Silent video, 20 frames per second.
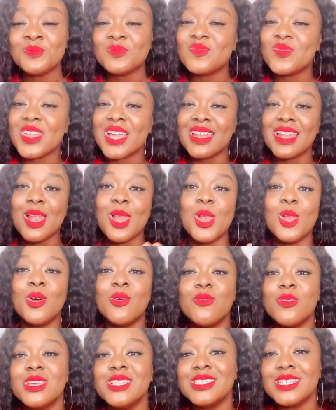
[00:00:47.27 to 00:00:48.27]
And I love
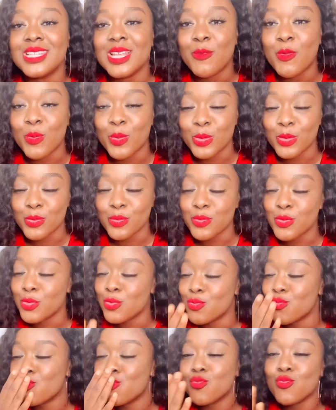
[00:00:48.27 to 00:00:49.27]
each and every one of you.
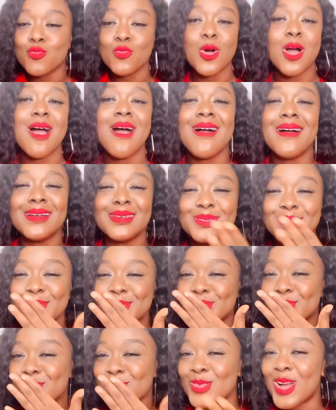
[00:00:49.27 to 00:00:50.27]
Mwah, mwah.